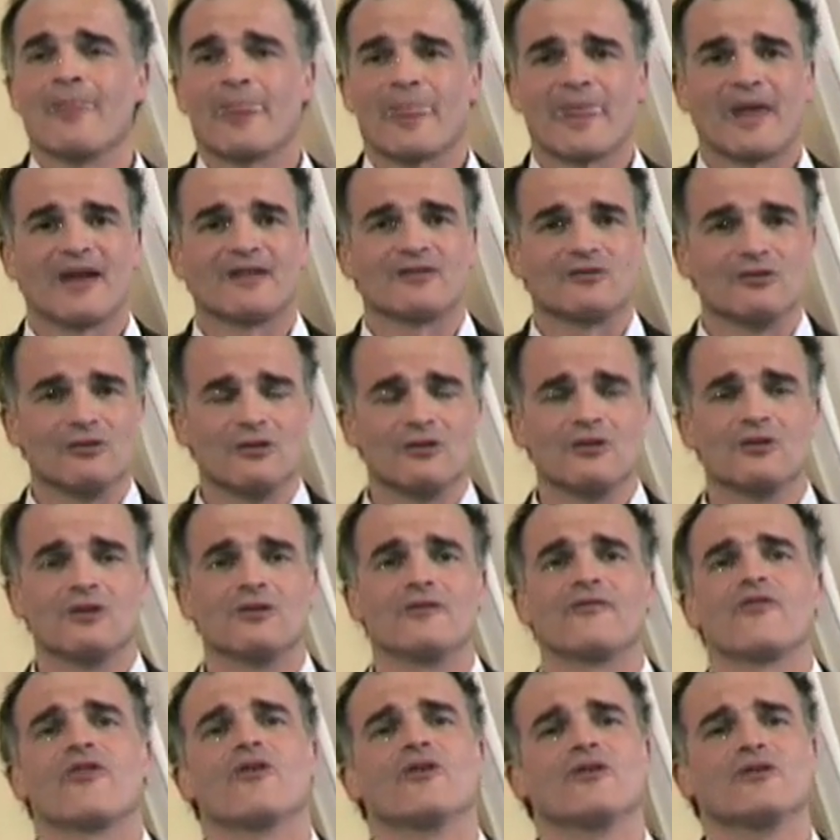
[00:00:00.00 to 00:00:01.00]
that all
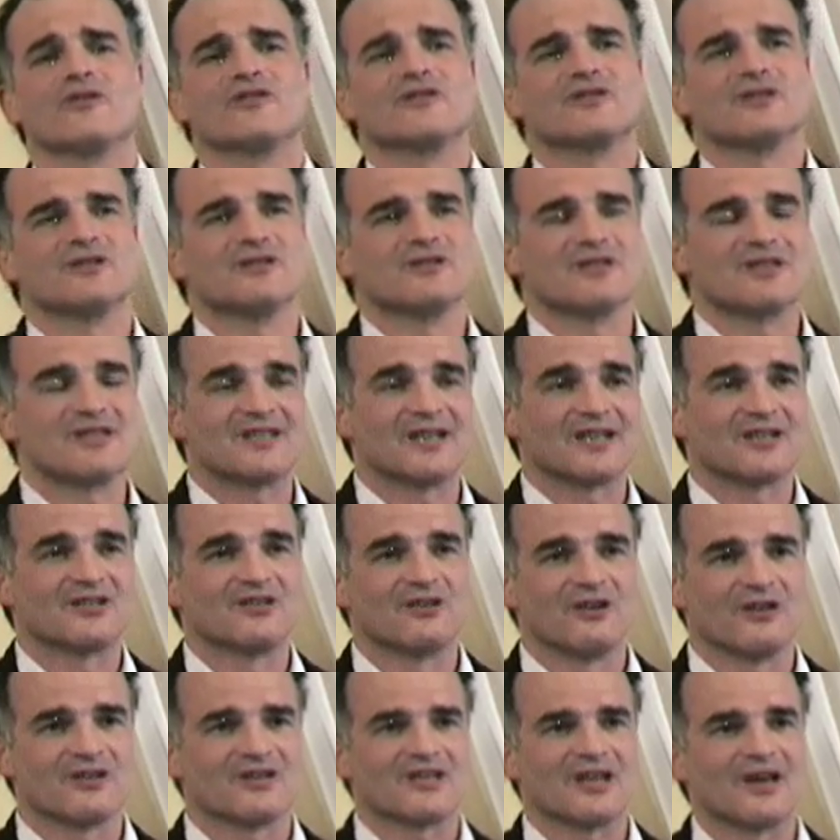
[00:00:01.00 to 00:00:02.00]
of those
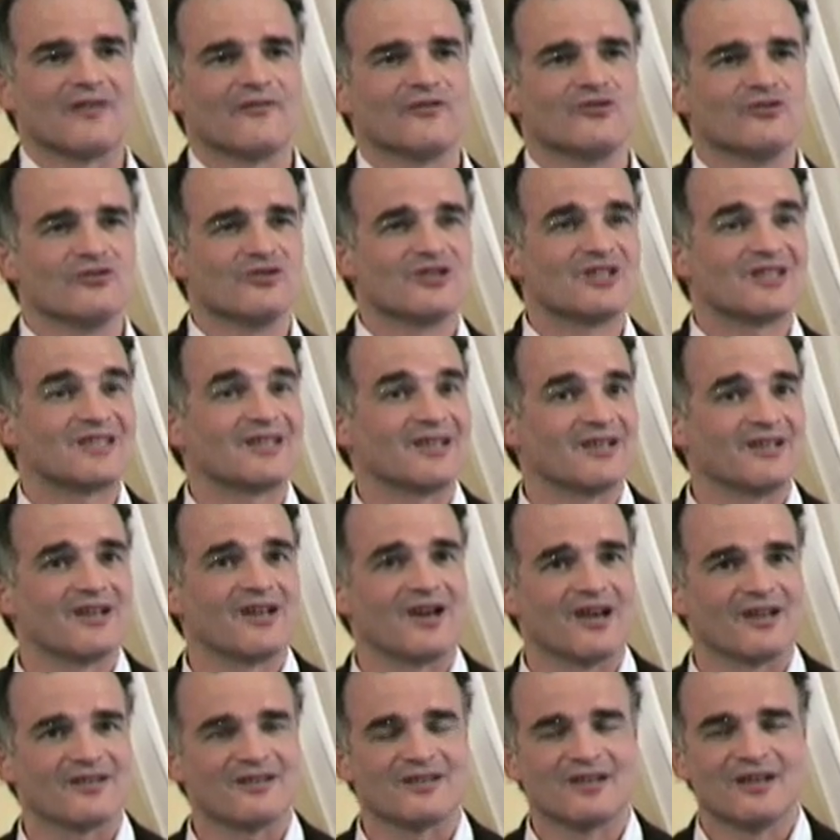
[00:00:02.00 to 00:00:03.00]
sectors have used
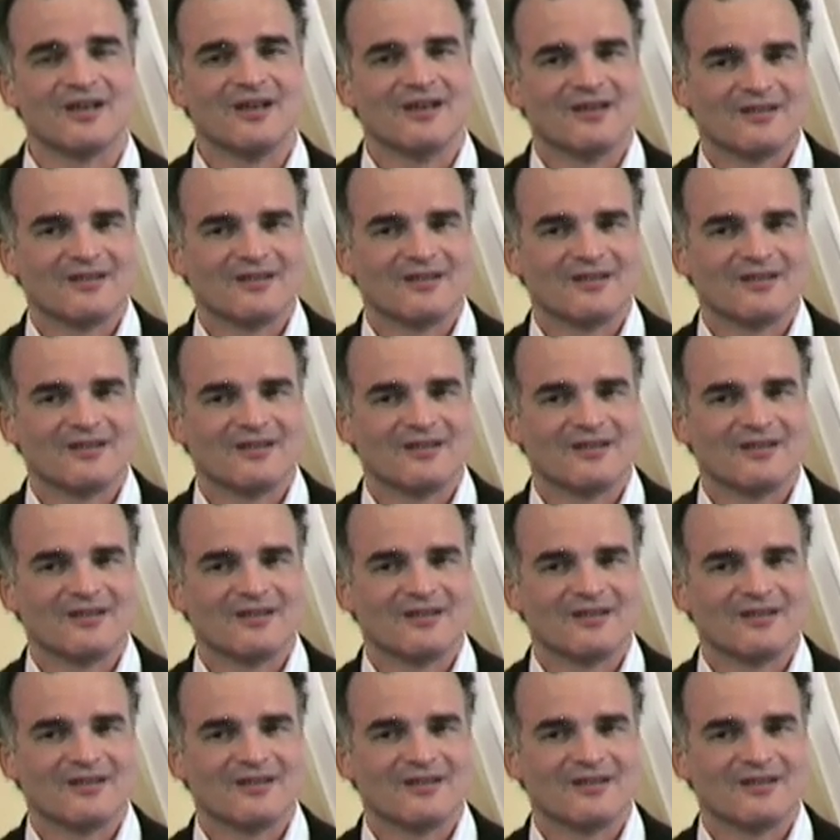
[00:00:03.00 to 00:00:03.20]
standards